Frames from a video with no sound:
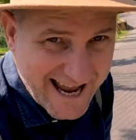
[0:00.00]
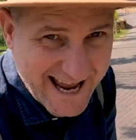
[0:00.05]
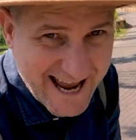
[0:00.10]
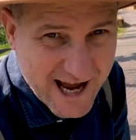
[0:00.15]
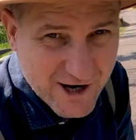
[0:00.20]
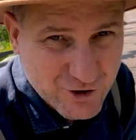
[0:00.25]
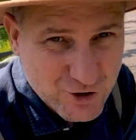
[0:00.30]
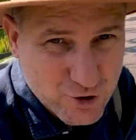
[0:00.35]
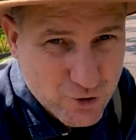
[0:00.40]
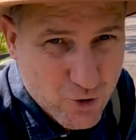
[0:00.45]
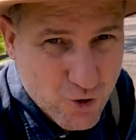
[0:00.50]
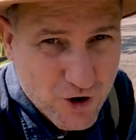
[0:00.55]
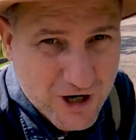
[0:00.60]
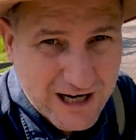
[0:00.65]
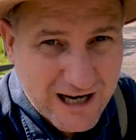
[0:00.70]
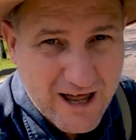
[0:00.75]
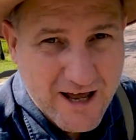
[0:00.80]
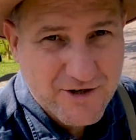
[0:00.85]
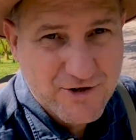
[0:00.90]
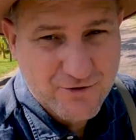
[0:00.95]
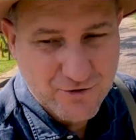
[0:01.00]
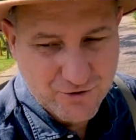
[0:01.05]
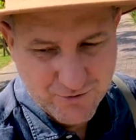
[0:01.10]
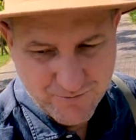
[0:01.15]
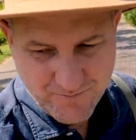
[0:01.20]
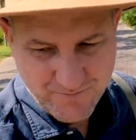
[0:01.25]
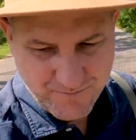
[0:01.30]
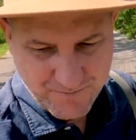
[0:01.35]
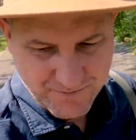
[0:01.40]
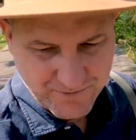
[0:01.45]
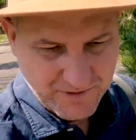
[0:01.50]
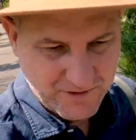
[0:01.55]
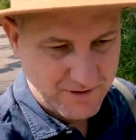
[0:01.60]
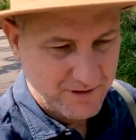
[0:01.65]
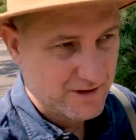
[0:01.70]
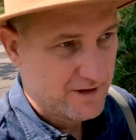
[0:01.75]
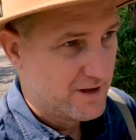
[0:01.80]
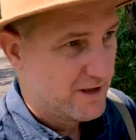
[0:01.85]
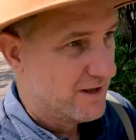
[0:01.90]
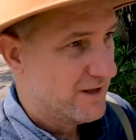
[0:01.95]
outdoor classroom.
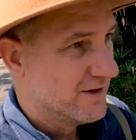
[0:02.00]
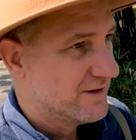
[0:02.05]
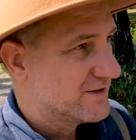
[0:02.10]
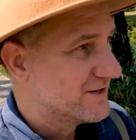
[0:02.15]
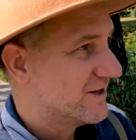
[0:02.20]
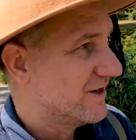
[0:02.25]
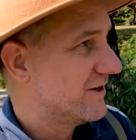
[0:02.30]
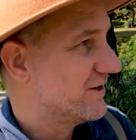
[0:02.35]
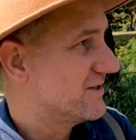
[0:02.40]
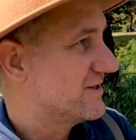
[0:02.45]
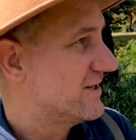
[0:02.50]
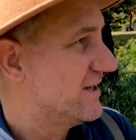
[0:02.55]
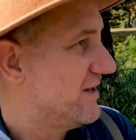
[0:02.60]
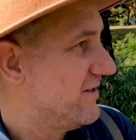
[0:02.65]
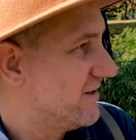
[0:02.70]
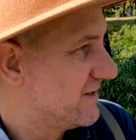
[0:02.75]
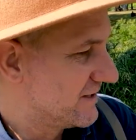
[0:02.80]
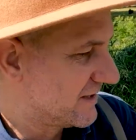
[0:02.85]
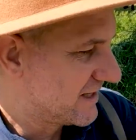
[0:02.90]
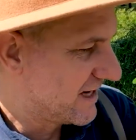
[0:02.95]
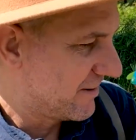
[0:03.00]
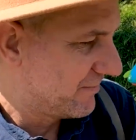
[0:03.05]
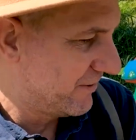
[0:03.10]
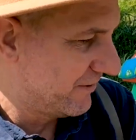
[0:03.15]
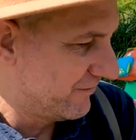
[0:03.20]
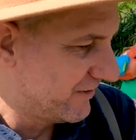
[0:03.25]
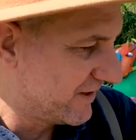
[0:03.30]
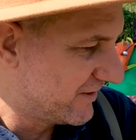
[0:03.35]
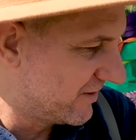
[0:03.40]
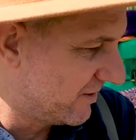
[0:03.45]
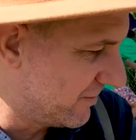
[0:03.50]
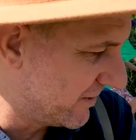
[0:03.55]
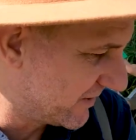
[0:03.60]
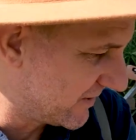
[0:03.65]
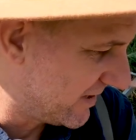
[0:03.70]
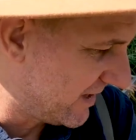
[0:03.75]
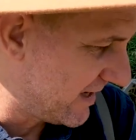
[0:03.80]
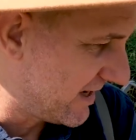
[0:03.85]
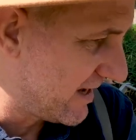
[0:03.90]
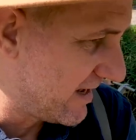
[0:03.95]
So you can see there's a couple of
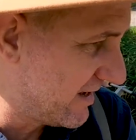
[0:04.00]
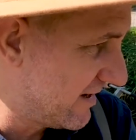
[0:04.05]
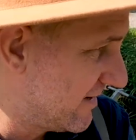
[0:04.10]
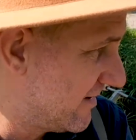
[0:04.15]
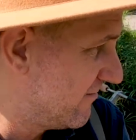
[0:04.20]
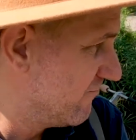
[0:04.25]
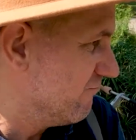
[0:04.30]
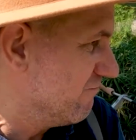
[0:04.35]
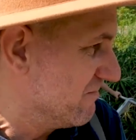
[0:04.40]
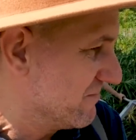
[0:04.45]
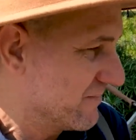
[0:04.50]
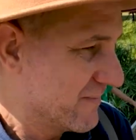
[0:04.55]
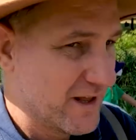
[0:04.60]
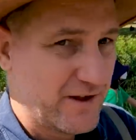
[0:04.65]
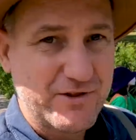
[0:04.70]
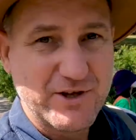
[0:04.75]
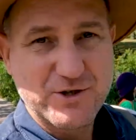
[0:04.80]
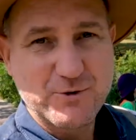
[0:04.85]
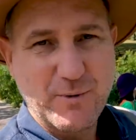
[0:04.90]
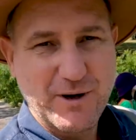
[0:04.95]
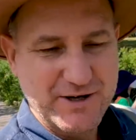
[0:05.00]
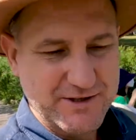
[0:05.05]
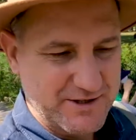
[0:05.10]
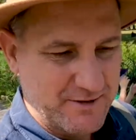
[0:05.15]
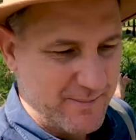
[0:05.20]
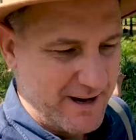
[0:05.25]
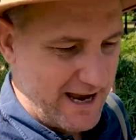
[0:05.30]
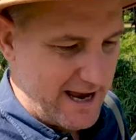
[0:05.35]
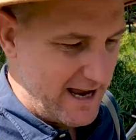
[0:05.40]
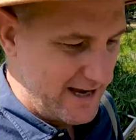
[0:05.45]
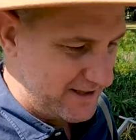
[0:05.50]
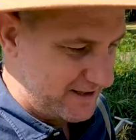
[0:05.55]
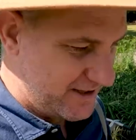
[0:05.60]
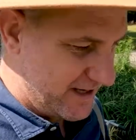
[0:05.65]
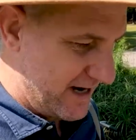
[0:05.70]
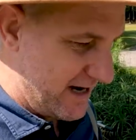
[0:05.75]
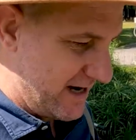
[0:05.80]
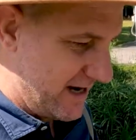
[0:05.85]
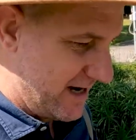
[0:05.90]
exhibits here. This one is about